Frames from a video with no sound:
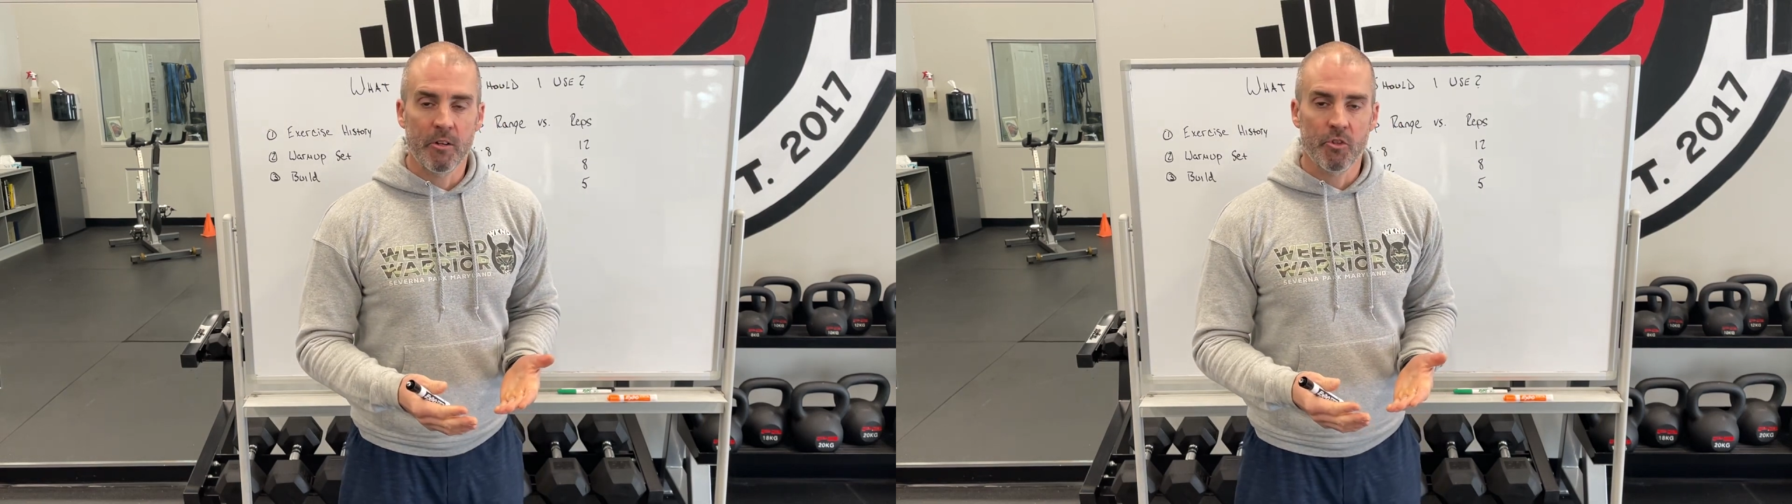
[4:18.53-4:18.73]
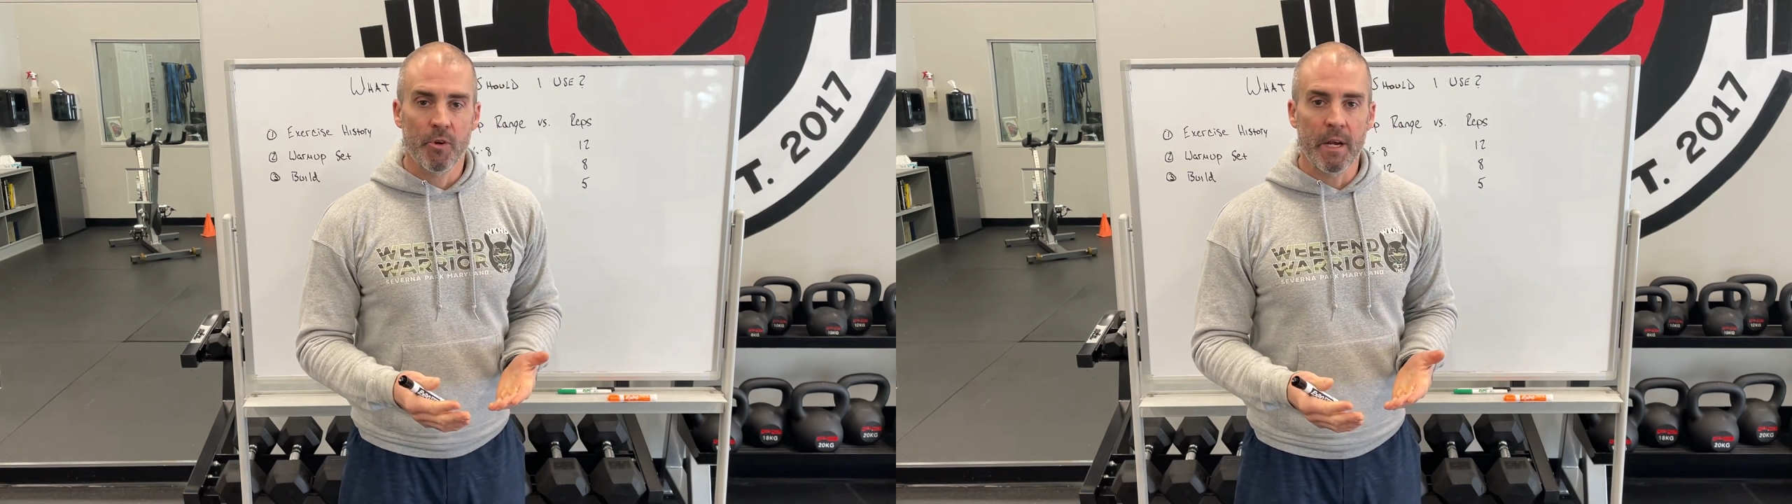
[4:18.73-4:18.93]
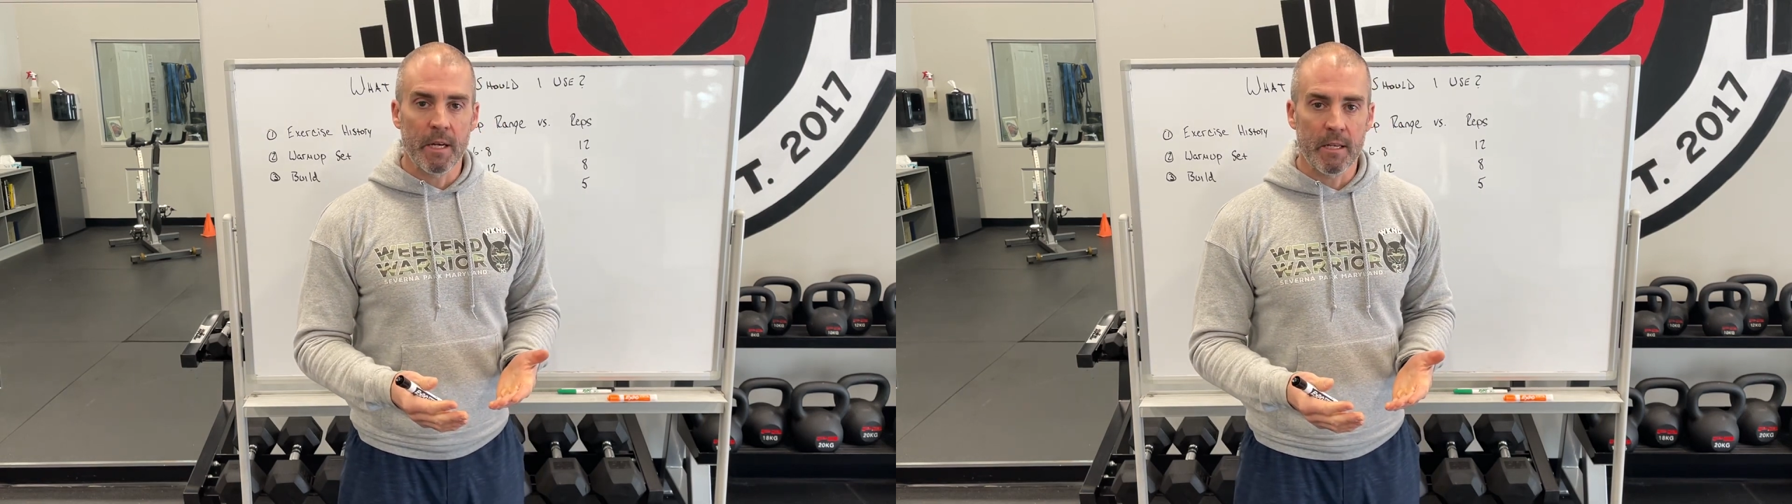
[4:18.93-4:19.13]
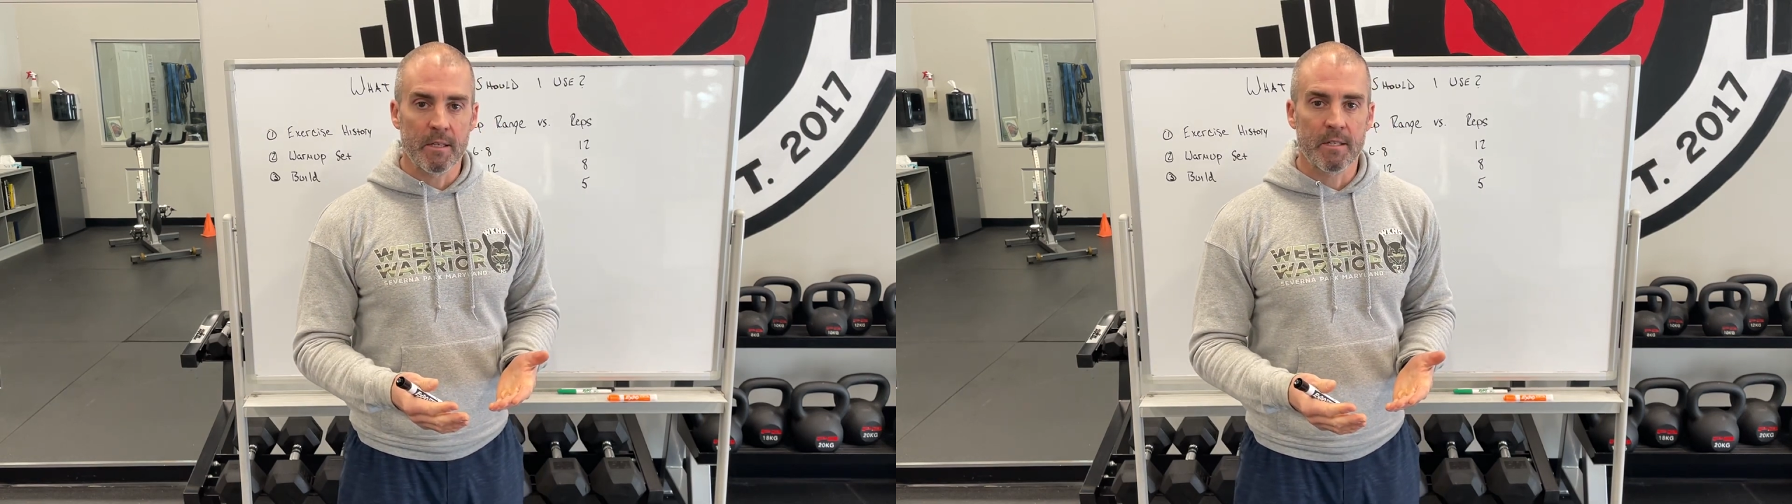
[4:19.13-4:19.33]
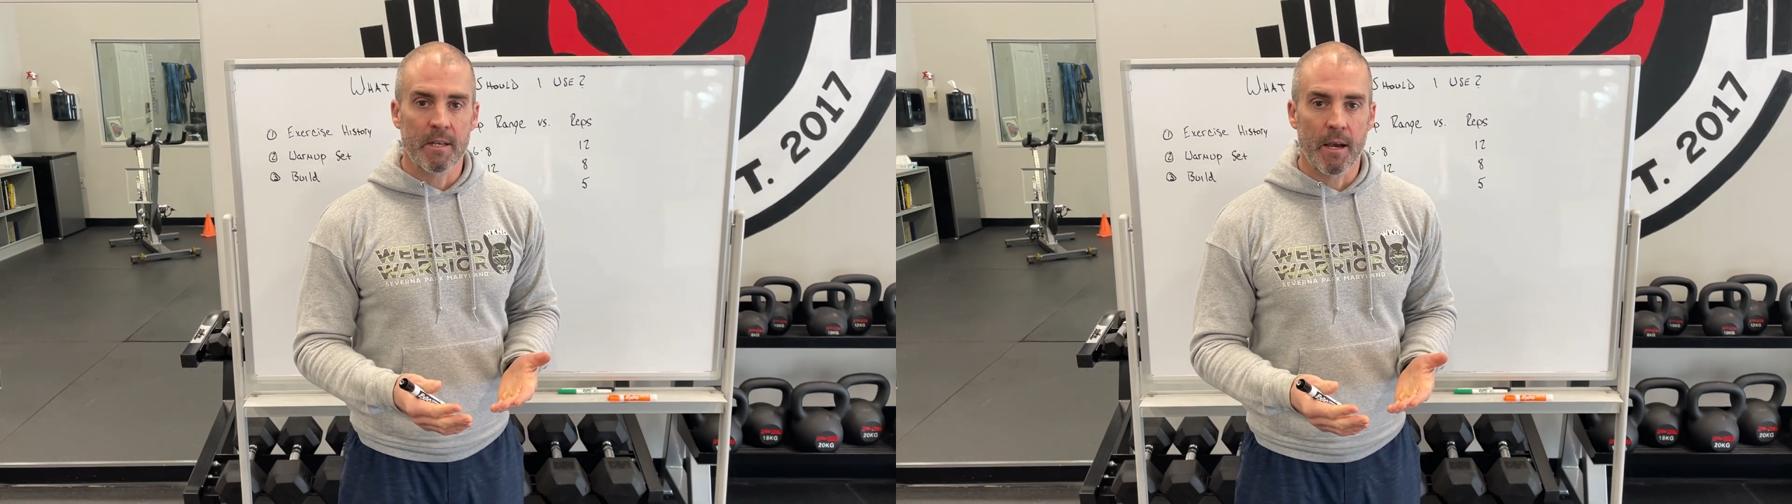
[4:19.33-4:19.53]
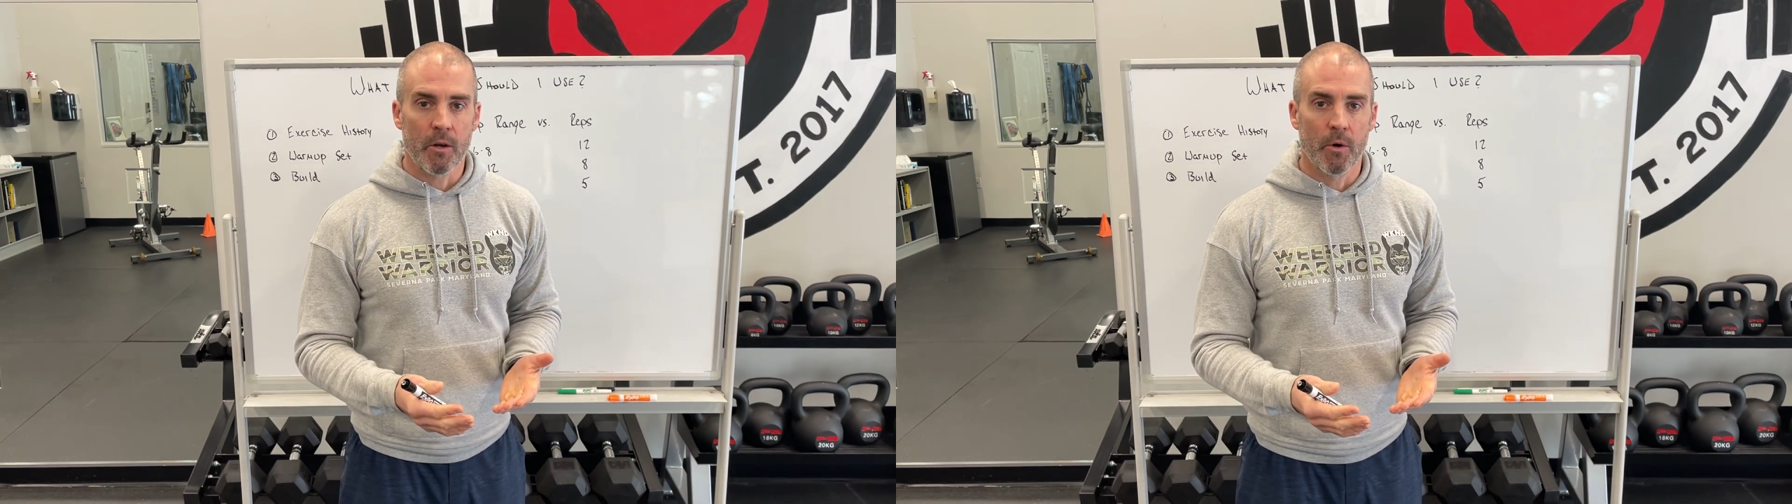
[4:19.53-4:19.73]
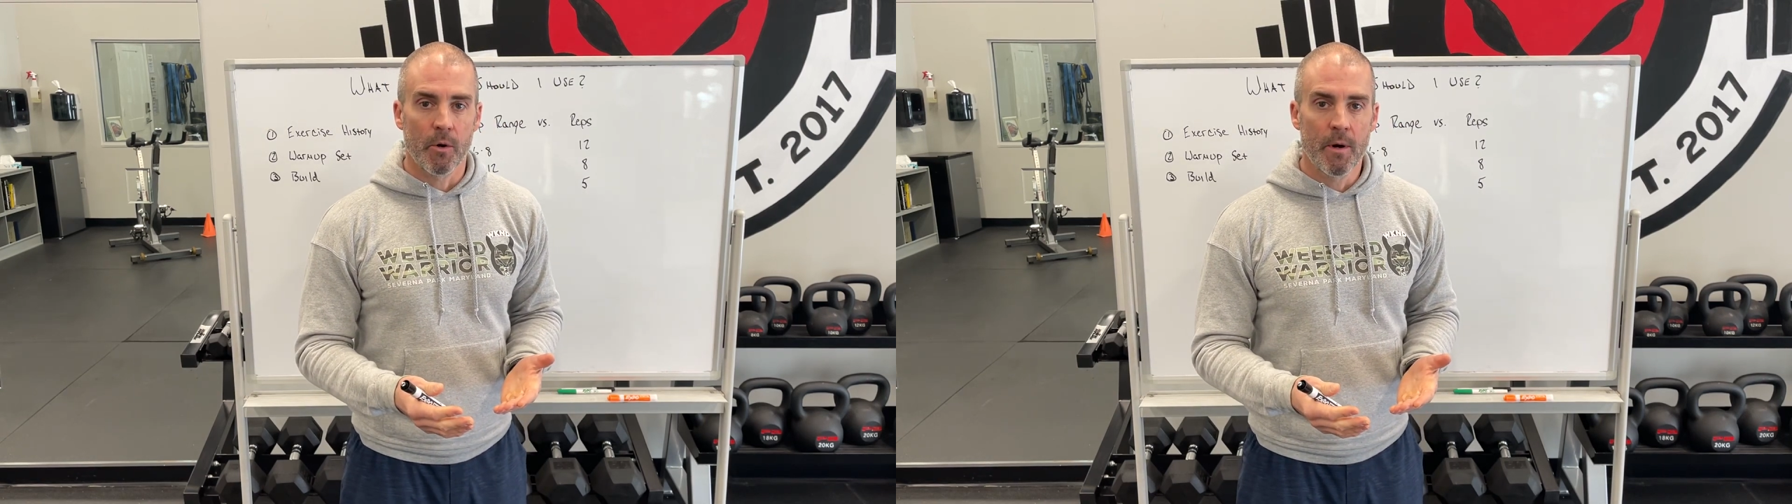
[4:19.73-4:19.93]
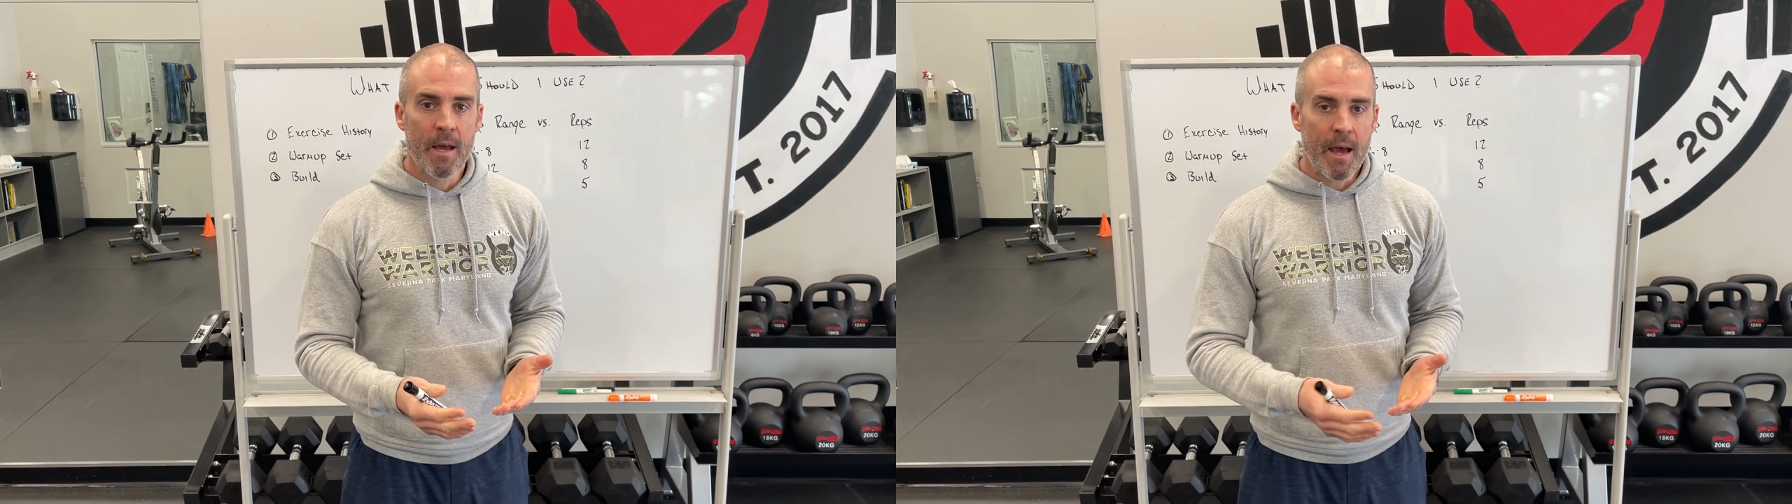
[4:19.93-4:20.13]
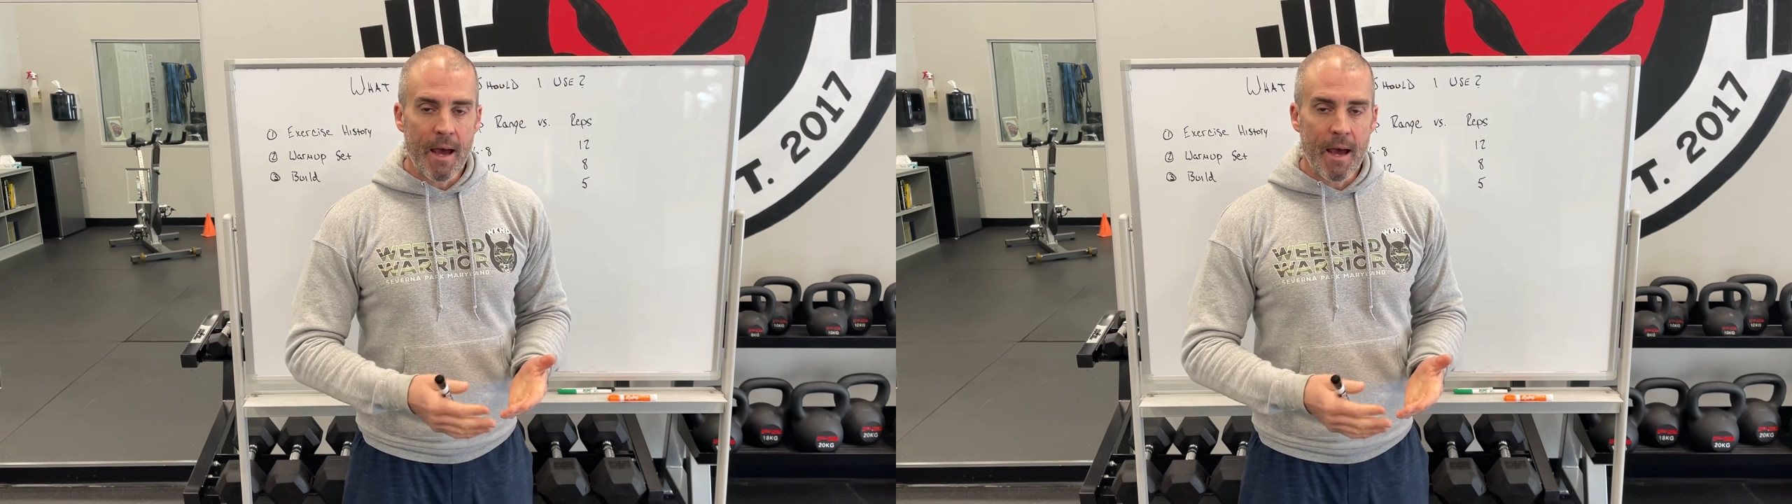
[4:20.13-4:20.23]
a training cycle